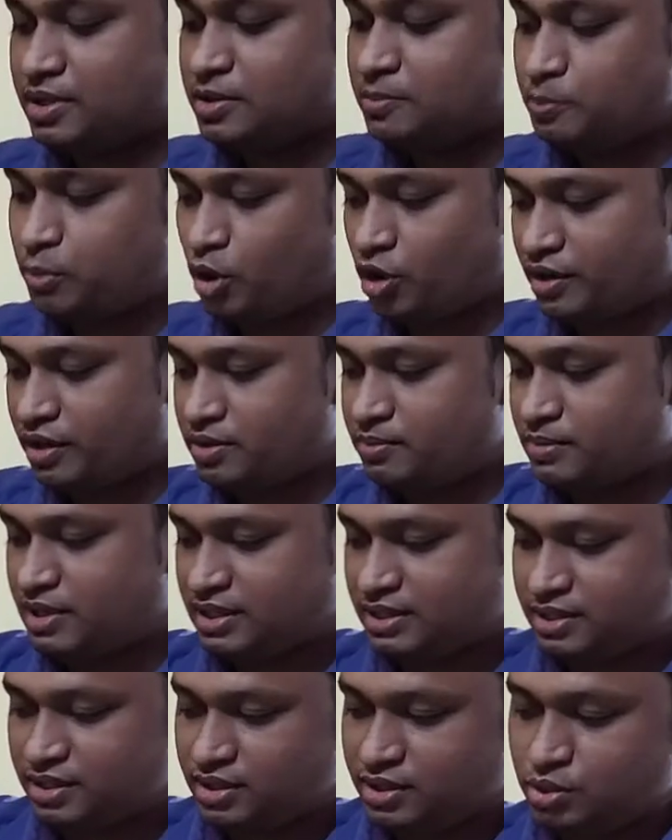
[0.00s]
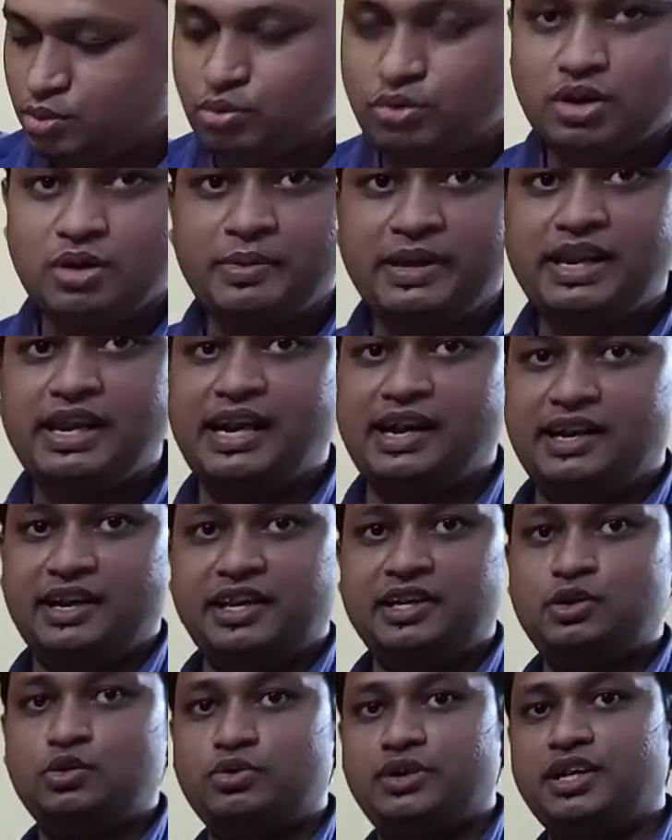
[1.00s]
important muscles we will be
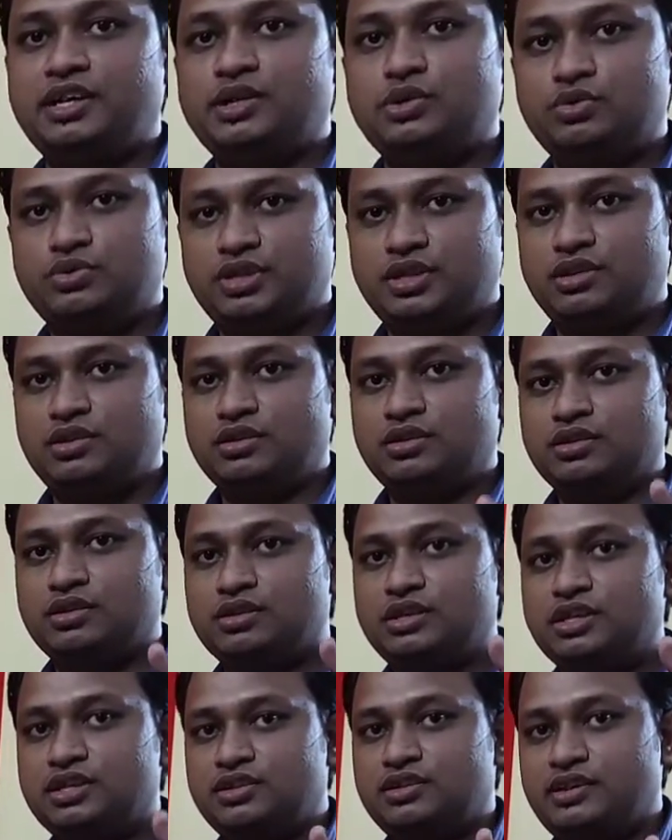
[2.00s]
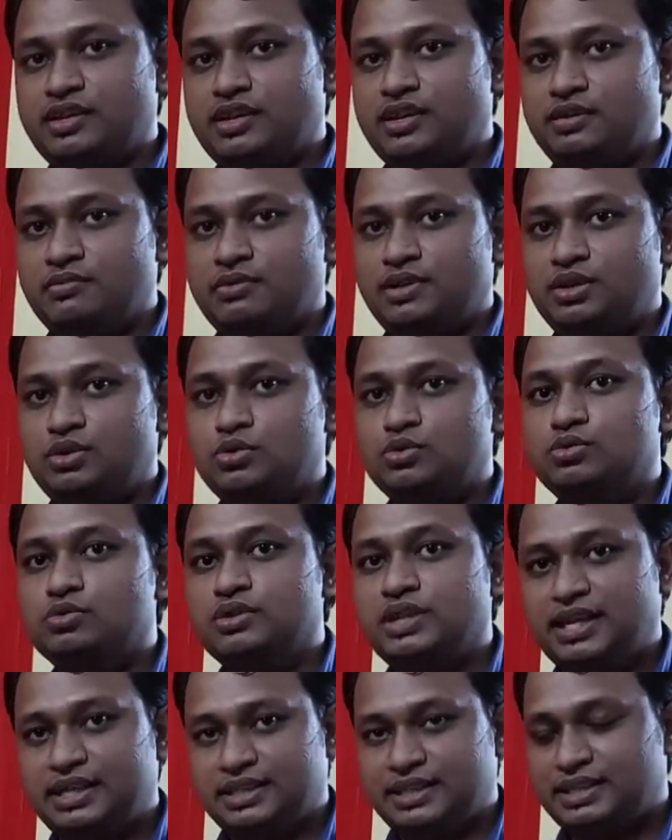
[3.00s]
learning today using this Thera to do the
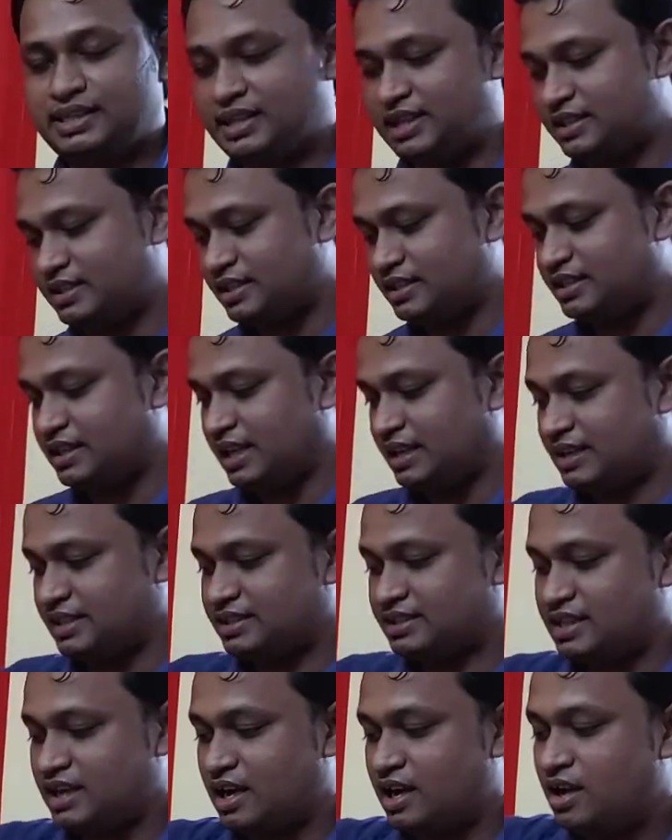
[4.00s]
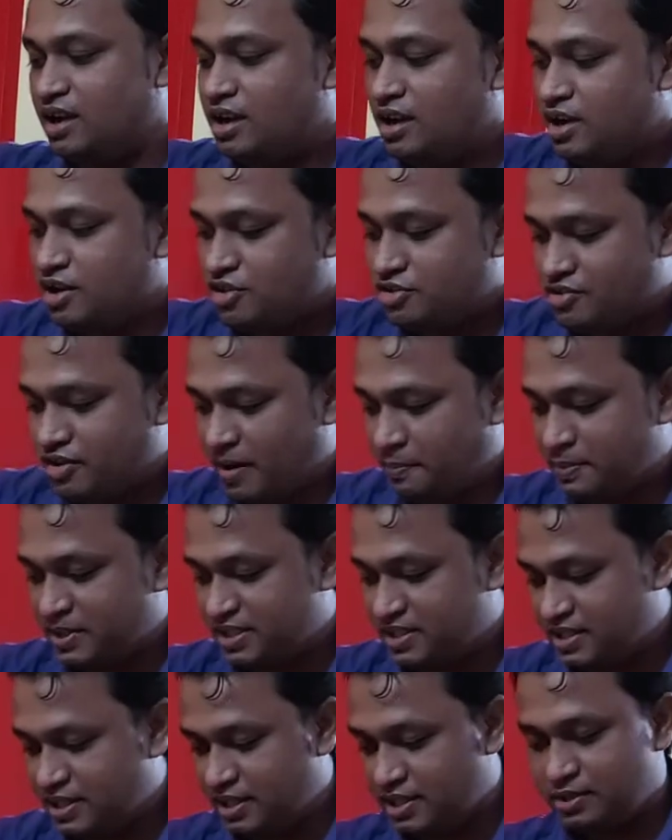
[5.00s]
exercises, that is the
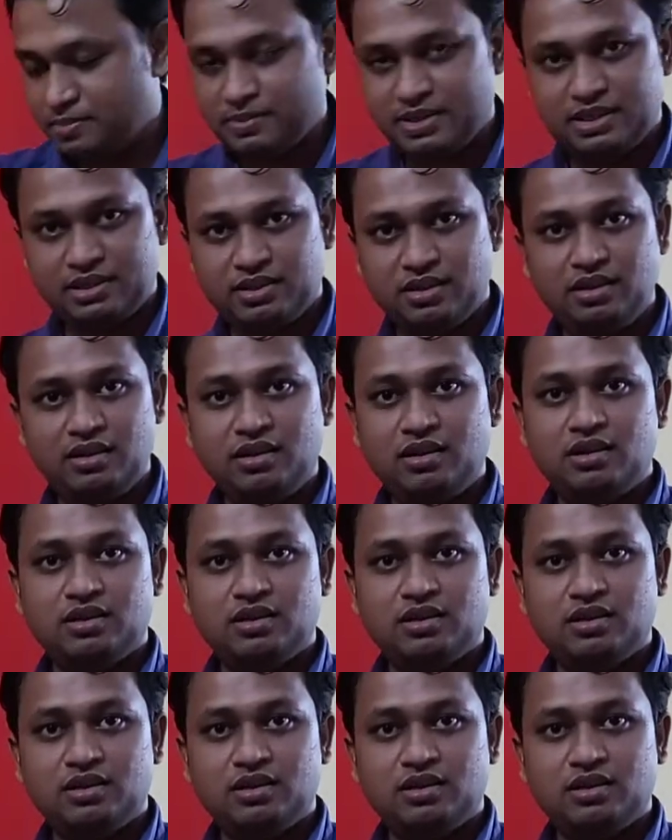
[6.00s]
trapezius muscle.